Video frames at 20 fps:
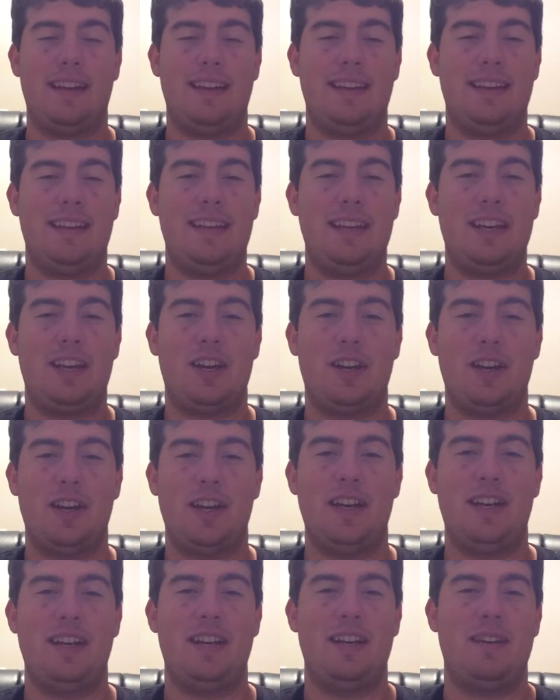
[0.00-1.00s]
He
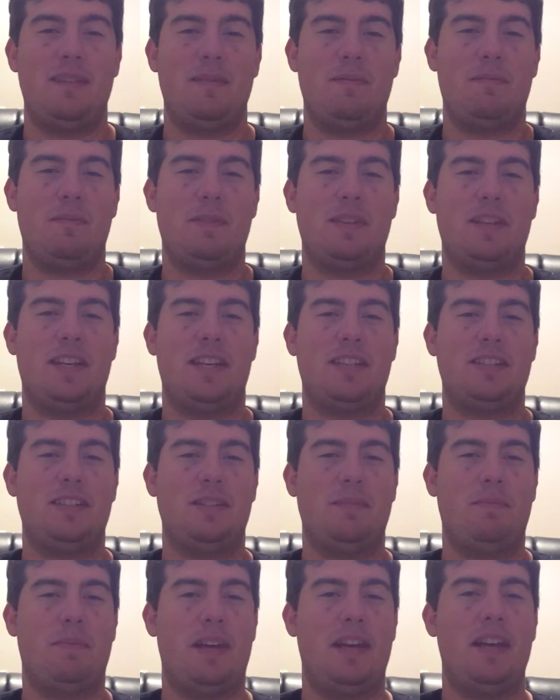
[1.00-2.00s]
could
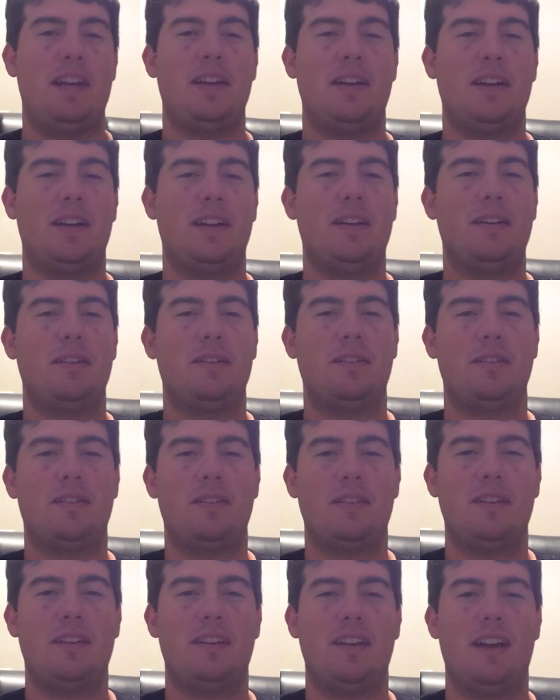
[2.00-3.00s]
potentially be a
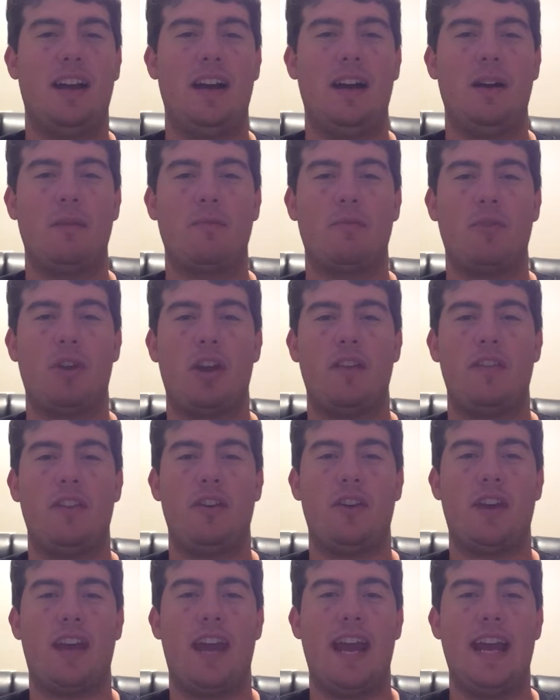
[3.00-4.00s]
Rookie of the
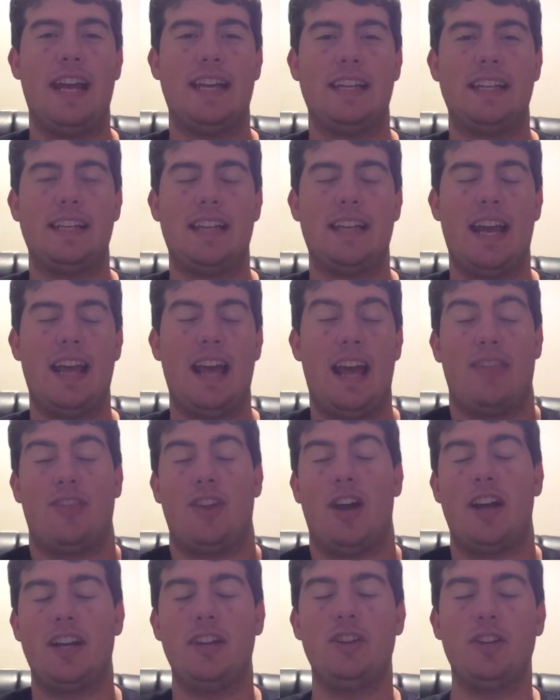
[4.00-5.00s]
Year candidate. I
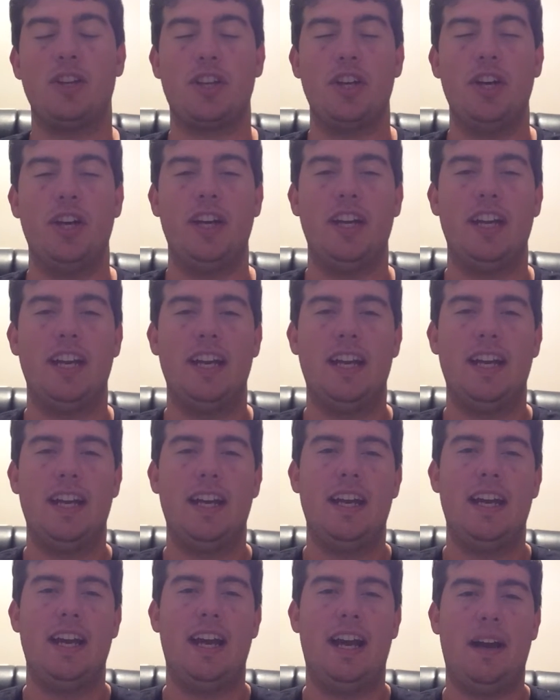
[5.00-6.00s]
thought he looked good.
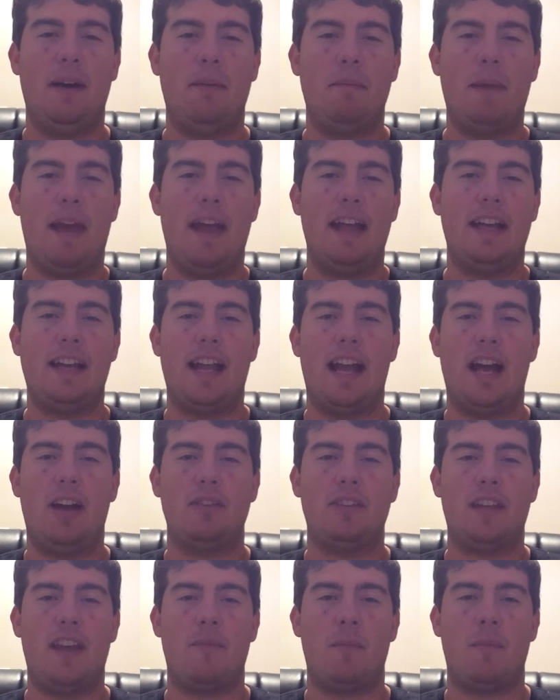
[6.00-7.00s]
Battling
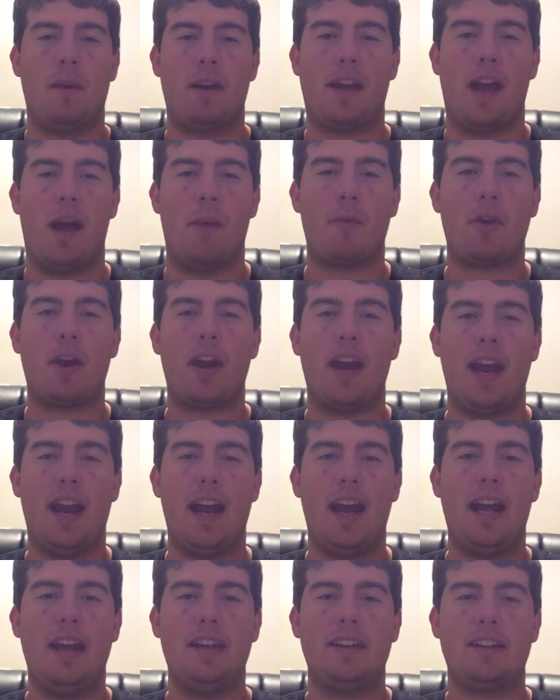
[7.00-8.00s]
out David Montgomery
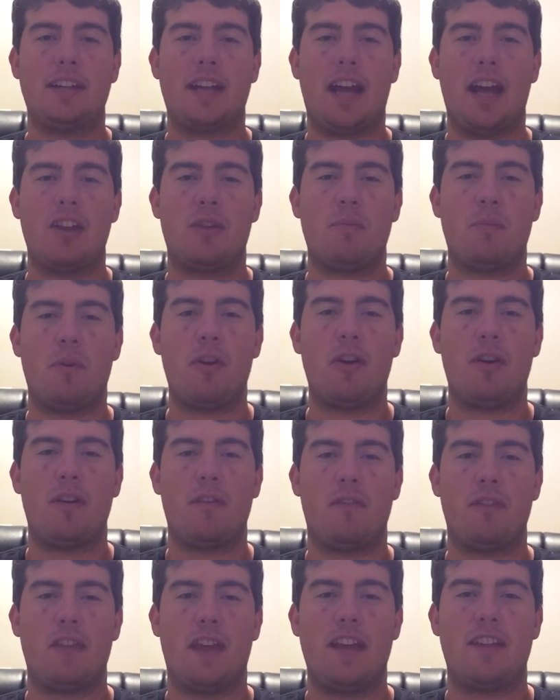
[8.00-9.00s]
and Kyler Murray
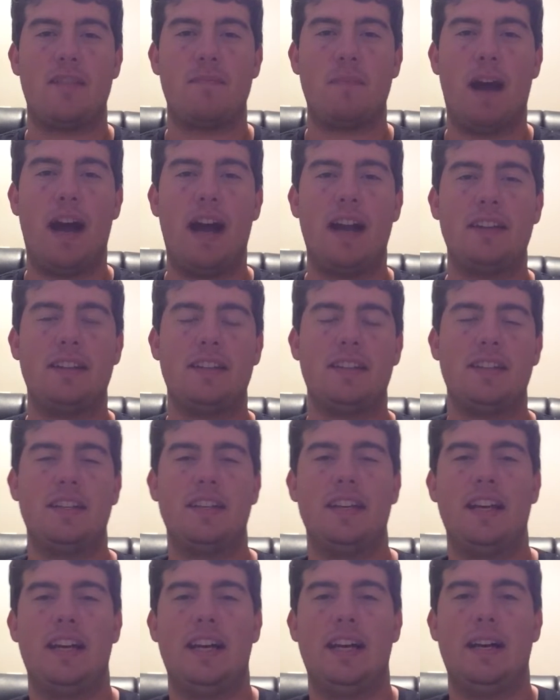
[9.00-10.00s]
for that spot
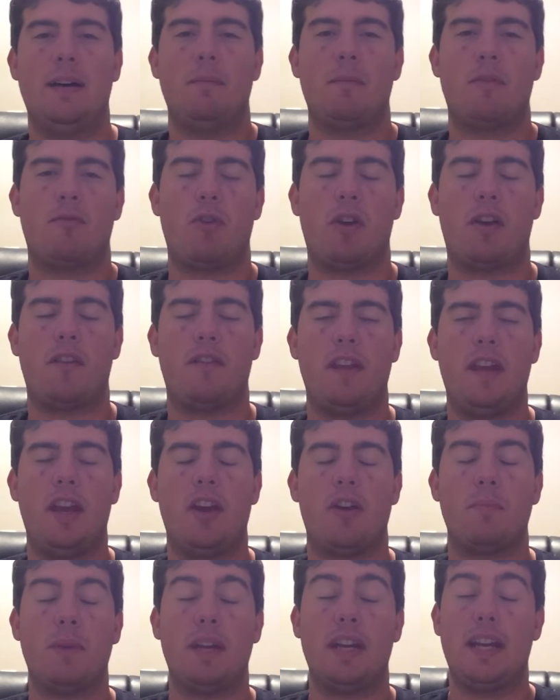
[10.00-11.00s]
for Rookie of the
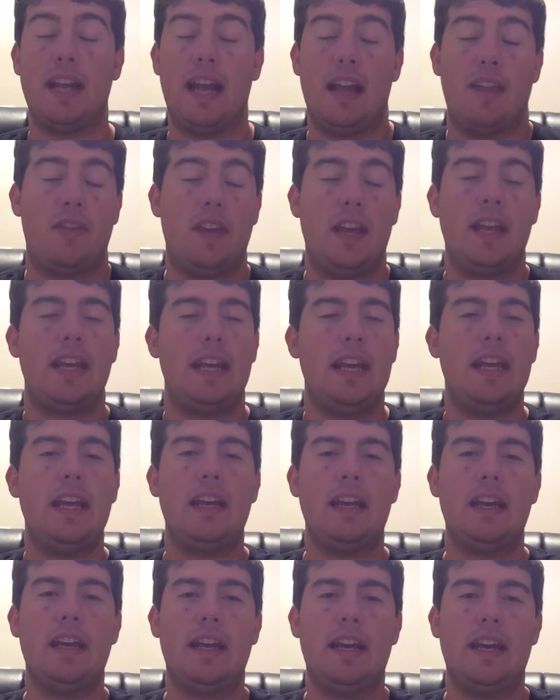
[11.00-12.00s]
Year, but I think
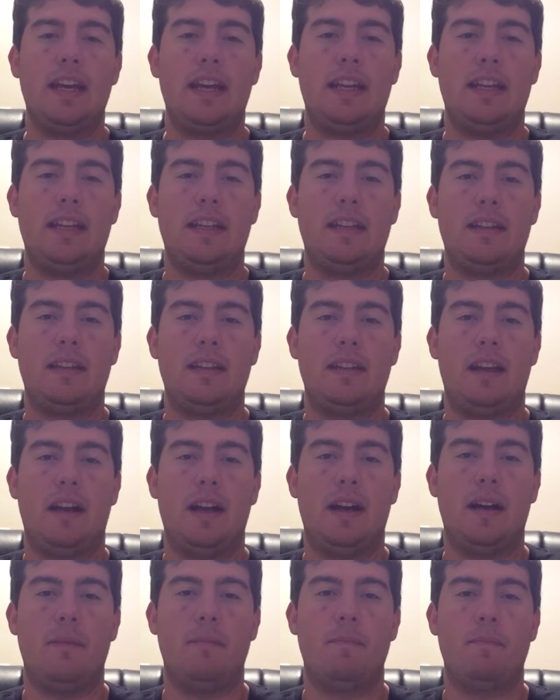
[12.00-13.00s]
he could
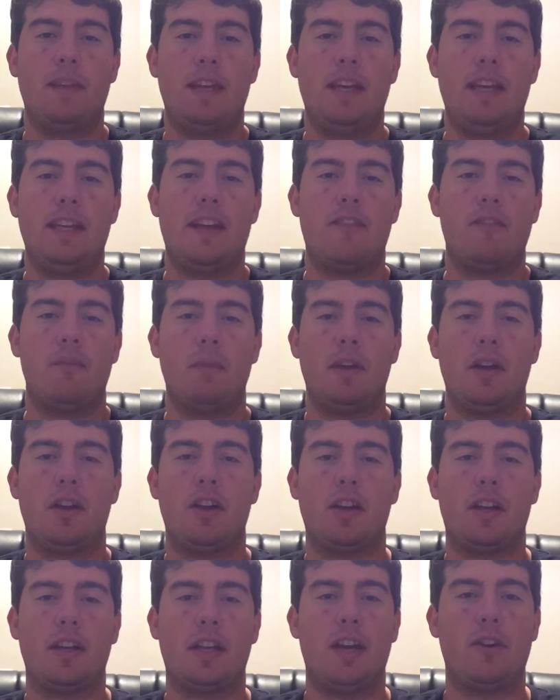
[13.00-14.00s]
definitely be a
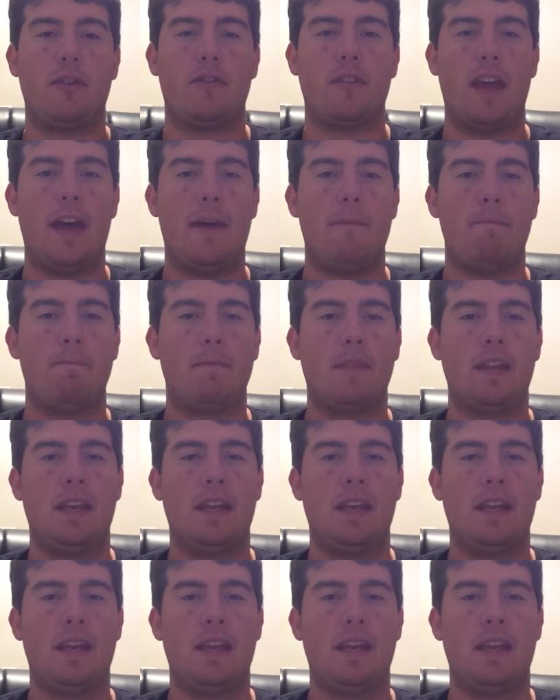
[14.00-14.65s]
good contender for that.